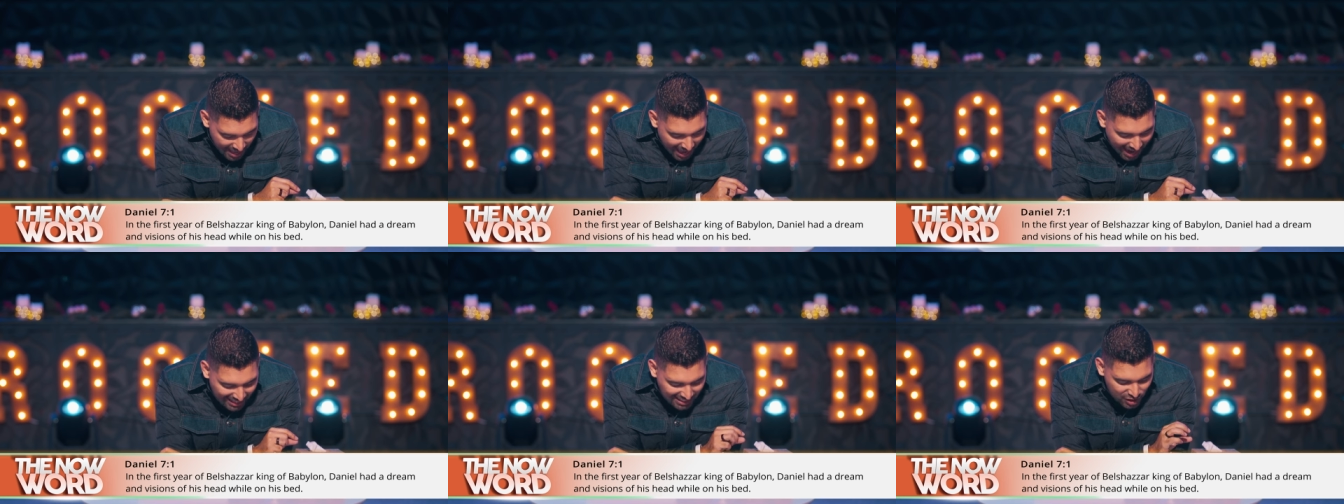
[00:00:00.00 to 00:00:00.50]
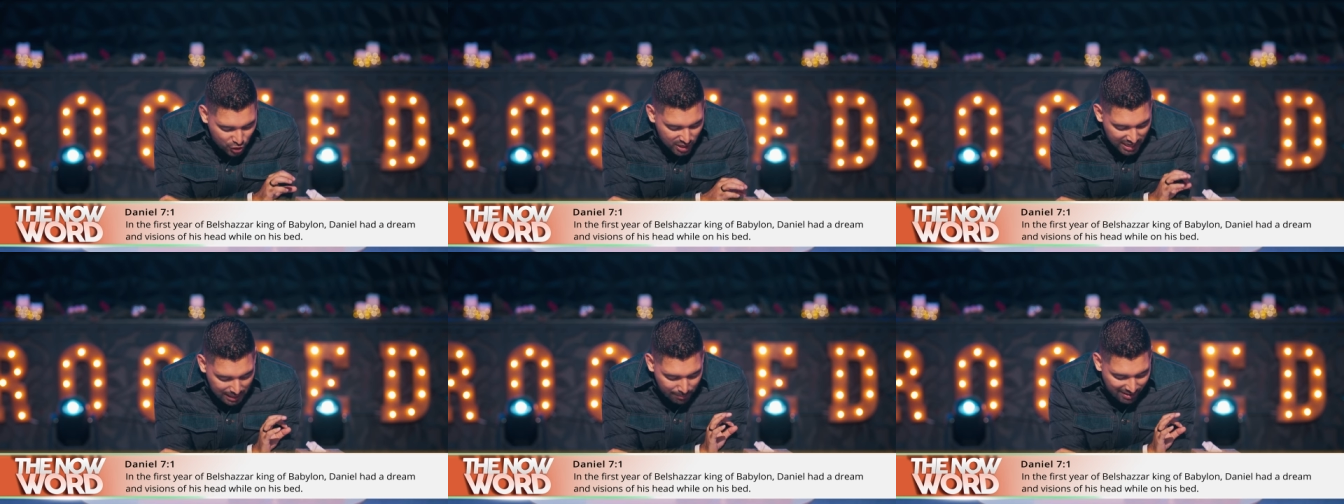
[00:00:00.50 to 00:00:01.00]
Had a
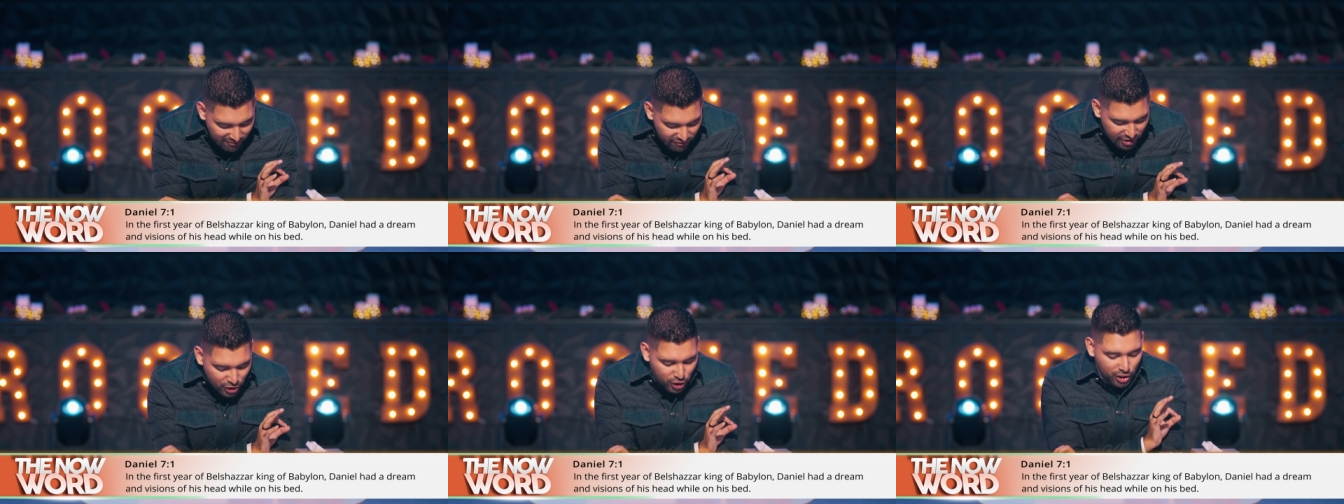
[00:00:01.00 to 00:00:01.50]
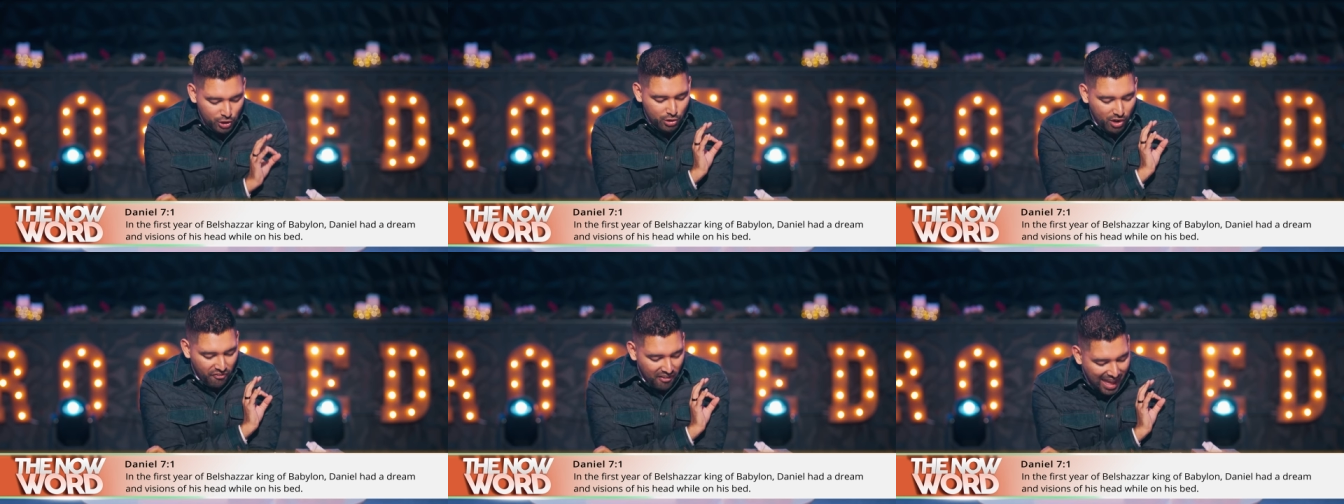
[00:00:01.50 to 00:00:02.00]
dream and visions
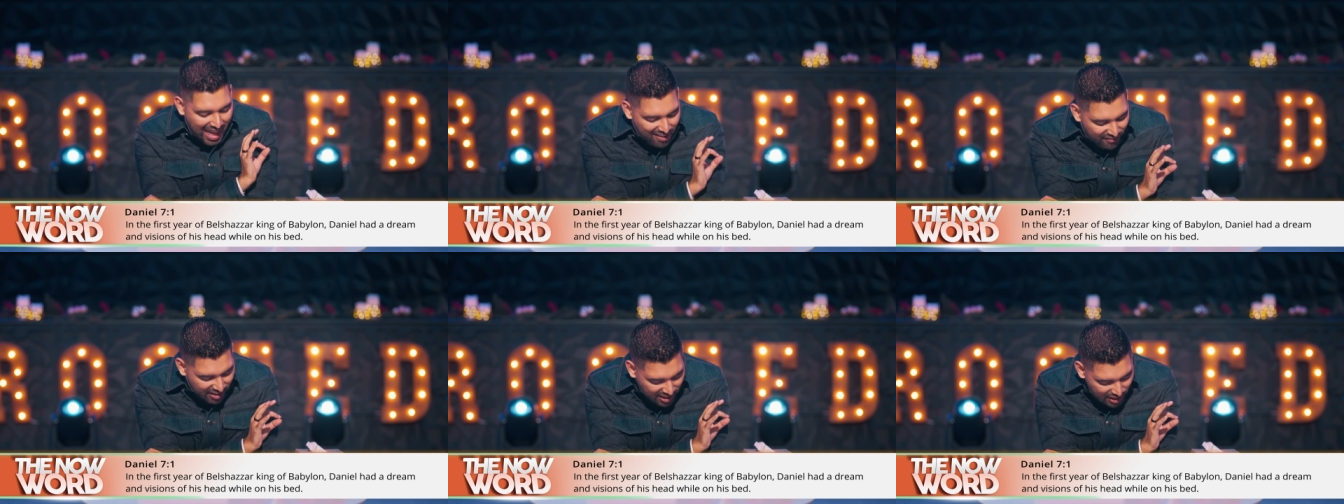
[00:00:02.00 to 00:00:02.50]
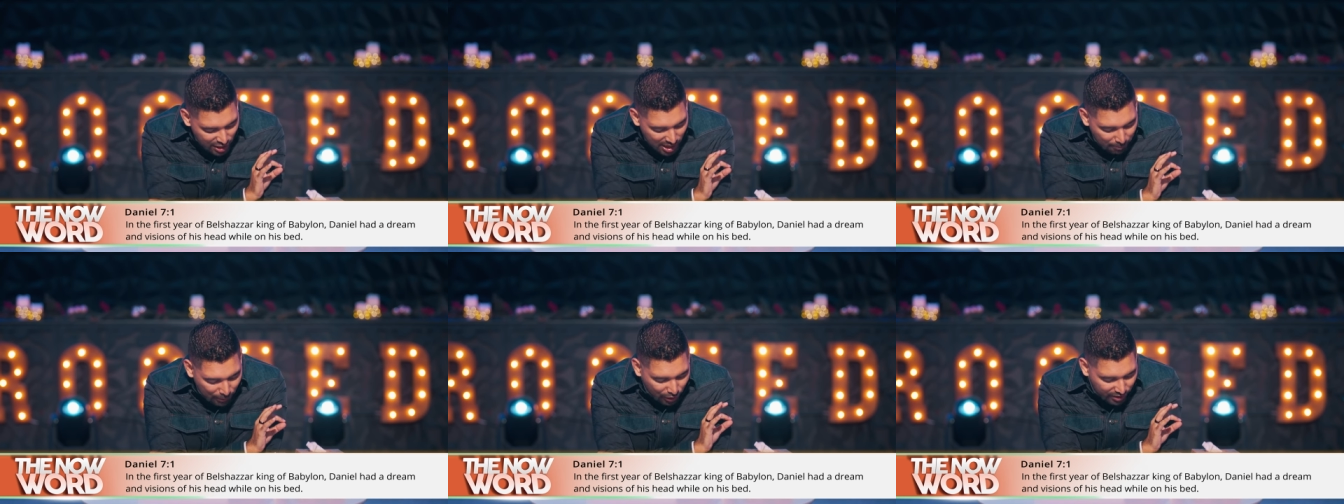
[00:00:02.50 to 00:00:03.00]
of heaven
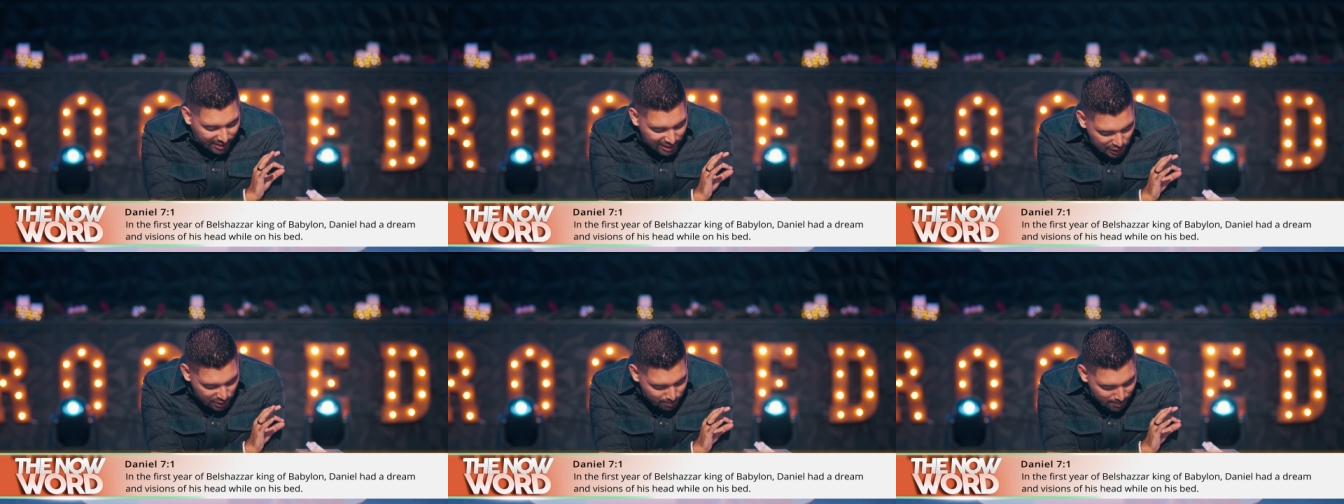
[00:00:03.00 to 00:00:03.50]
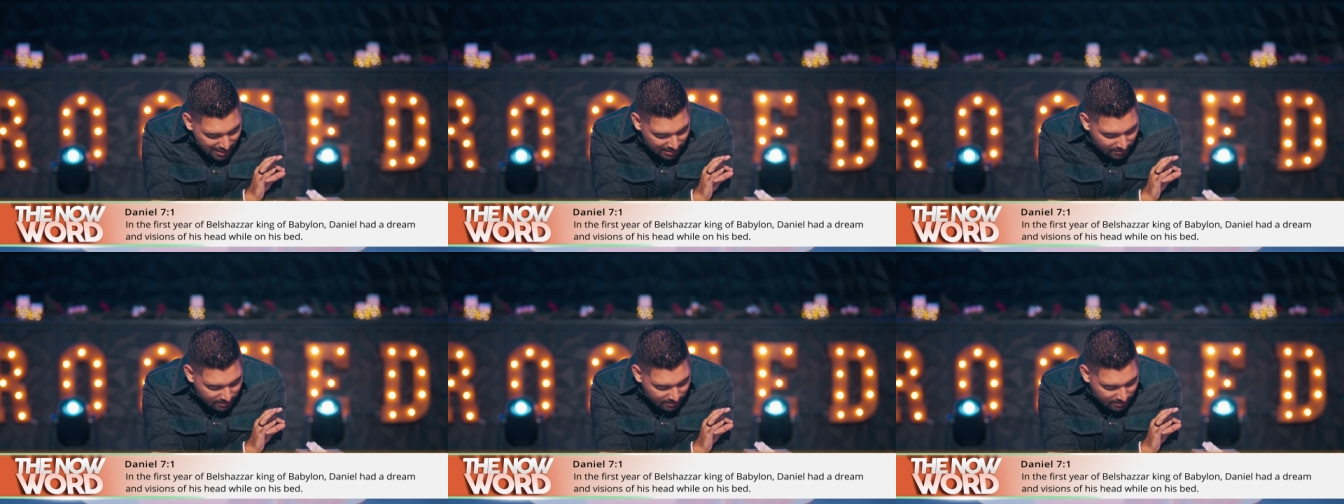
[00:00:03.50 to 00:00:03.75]
upon his bed.